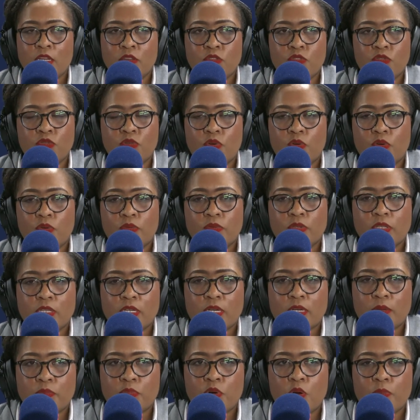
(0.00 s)
you know,
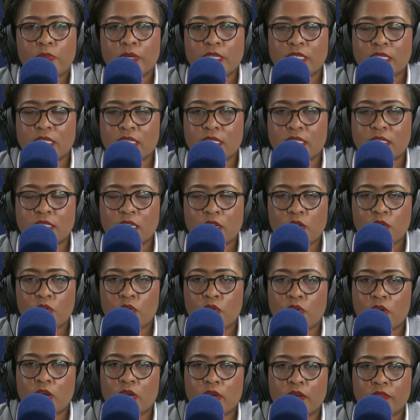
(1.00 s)
the properties that
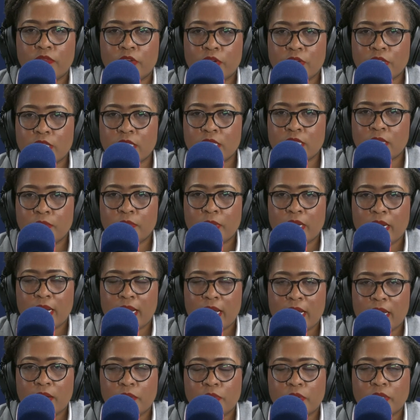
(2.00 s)
look very
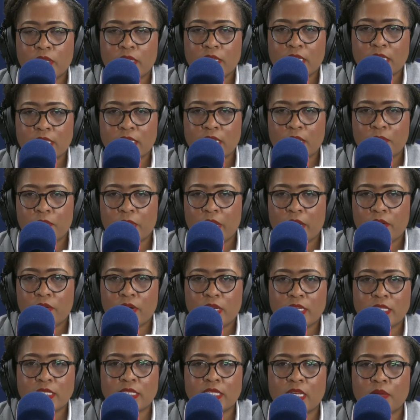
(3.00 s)
similar within the same
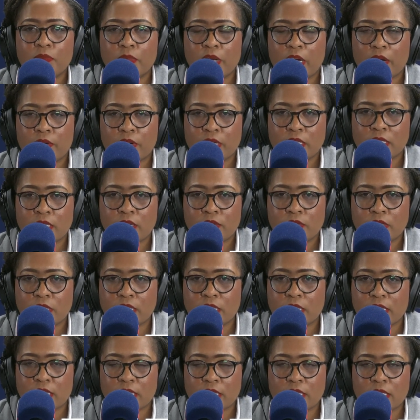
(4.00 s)
area, same
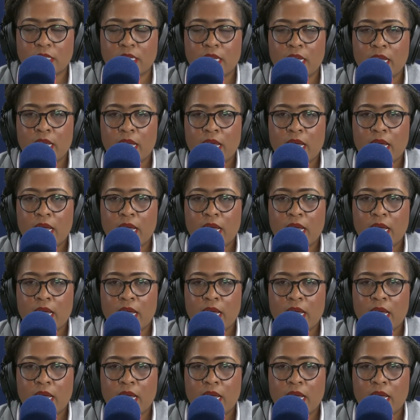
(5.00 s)
characteristics,